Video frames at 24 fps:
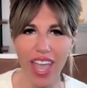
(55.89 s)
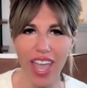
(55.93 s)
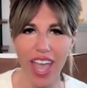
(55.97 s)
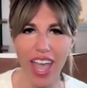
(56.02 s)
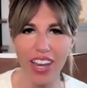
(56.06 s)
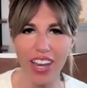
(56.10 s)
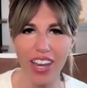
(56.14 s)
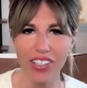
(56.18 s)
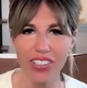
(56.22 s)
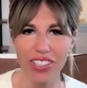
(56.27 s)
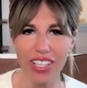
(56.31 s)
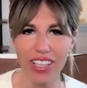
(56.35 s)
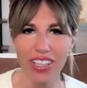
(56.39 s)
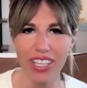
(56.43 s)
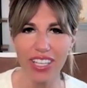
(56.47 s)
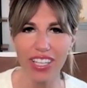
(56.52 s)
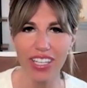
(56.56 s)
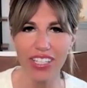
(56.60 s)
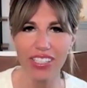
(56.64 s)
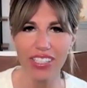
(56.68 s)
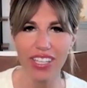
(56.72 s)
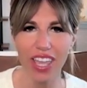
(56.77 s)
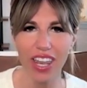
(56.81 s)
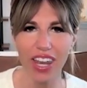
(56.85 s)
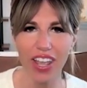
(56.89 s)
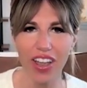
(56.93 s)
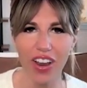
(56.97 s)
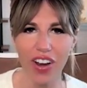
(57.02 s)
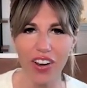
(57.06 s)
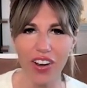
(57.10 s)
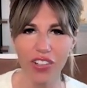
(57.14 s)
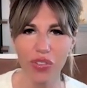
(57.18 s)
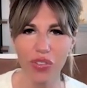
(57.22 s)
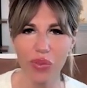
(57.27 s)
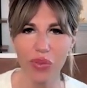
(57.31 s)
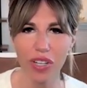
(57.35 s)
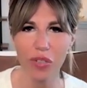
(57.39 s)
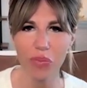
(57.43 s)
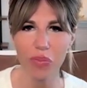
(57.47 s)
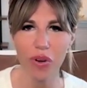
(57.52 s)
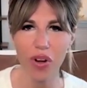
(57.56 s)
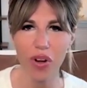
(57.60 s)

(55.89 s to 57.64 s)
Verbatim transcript: Ashley leads NAR's REACH